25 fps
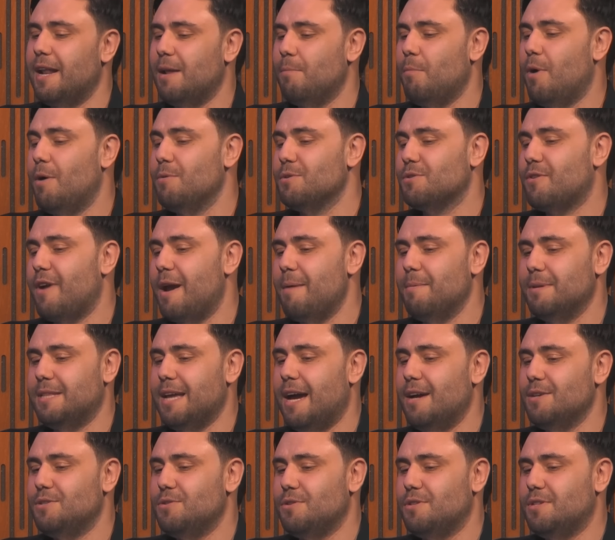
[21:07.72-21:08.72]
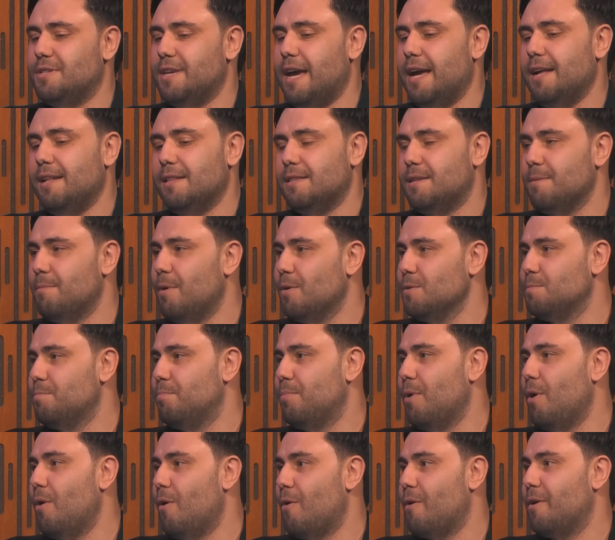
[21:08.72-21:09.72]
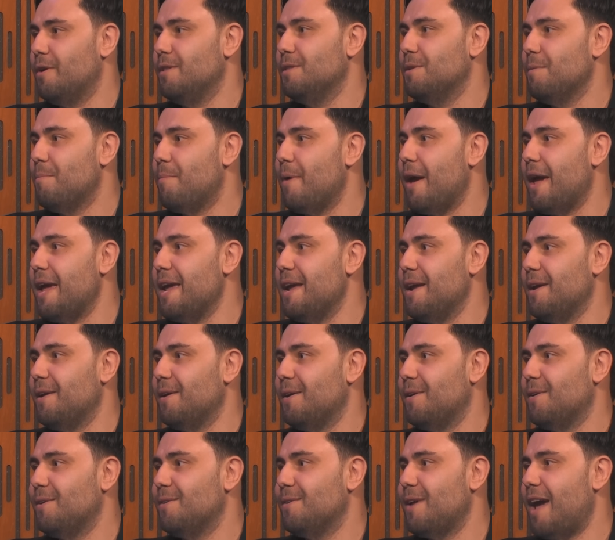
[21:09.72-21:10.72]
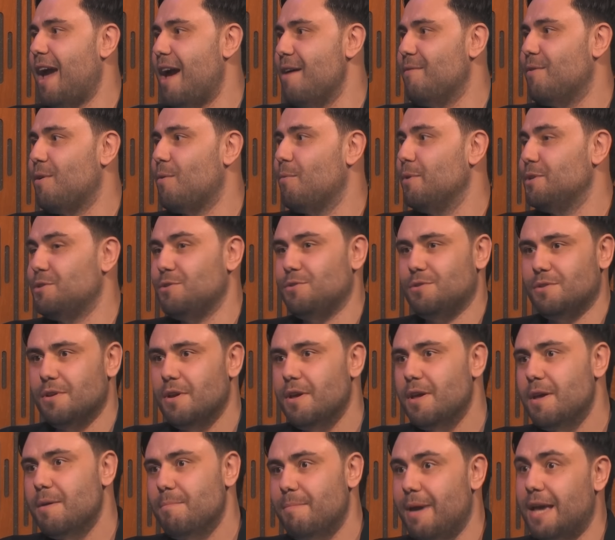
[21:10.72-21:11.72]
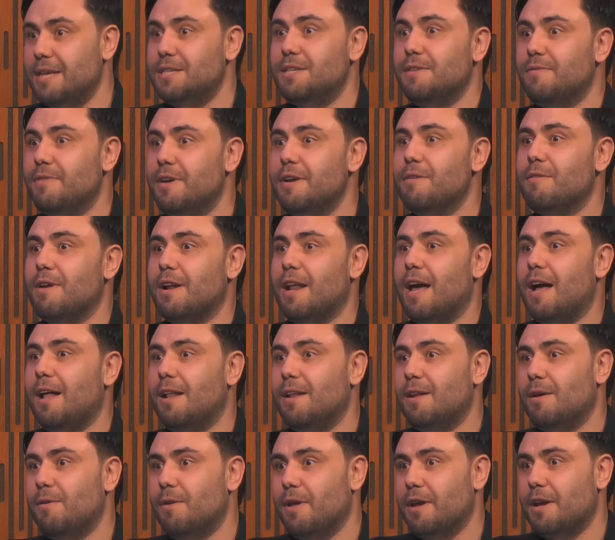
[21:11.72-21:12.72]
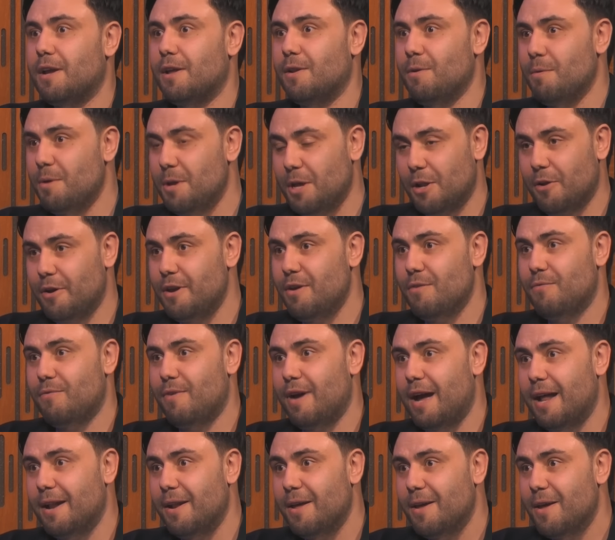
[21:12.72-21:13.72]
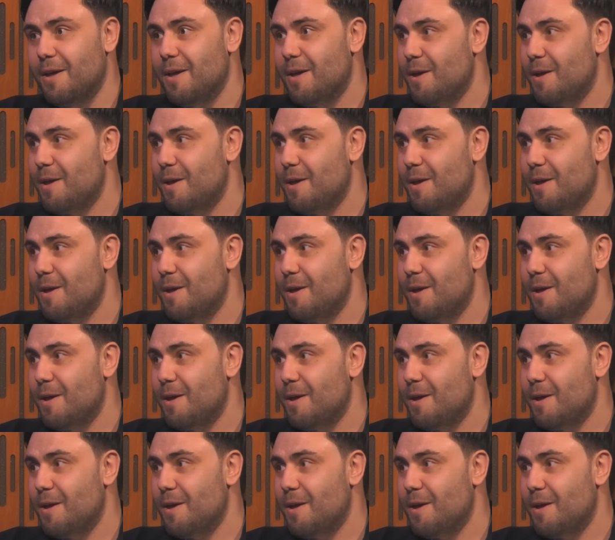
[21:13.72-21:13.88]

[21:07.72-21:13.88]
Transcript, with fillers: And what was great about that is just settled the most boring debate ever, which was Messi v Ronaldo. Like, I'm a United fan,